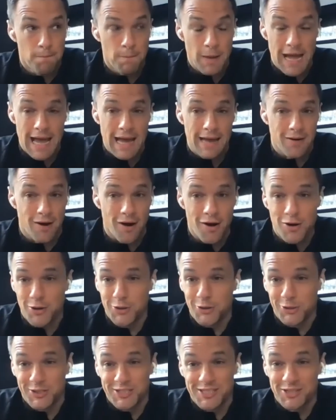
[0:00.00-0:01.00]
bad or
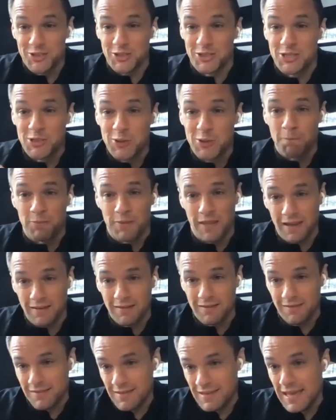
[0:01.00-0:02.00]
good, just something.
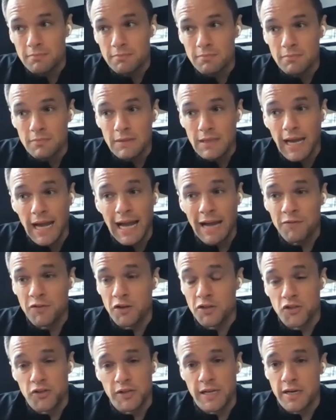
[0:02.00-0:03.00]
After
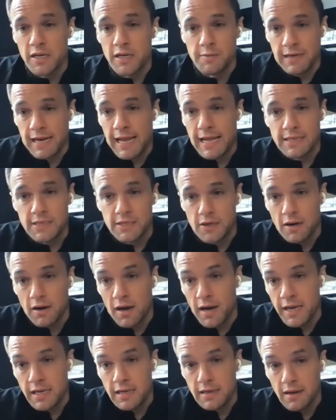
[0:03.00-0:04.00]
three years with Leinster,
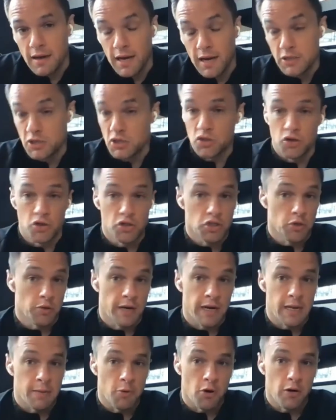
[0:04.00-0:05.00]
I, I just couldn't do it
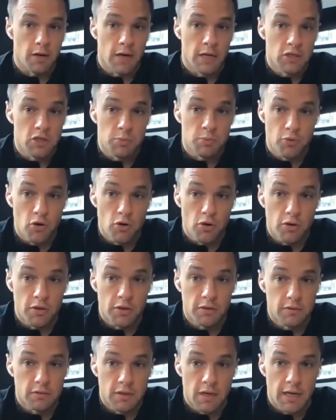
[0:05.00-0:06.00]
anymore. I just broke.
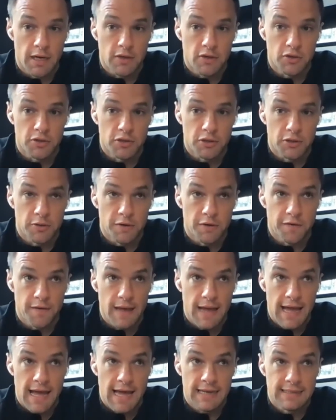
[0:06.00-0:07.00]
I couldn't do it.
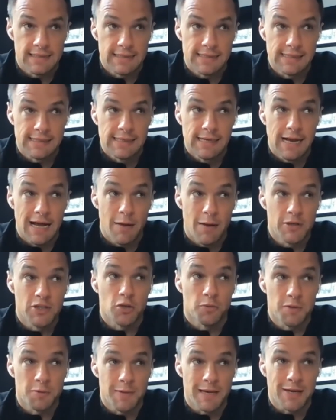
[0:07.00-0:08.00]
And I went
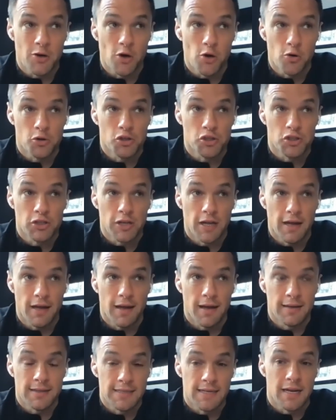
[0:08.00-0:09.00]
up to my coach
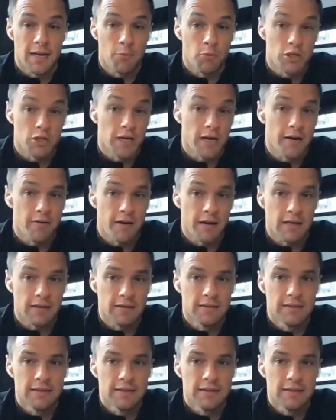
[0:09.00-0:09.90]
and said, I'm retiring.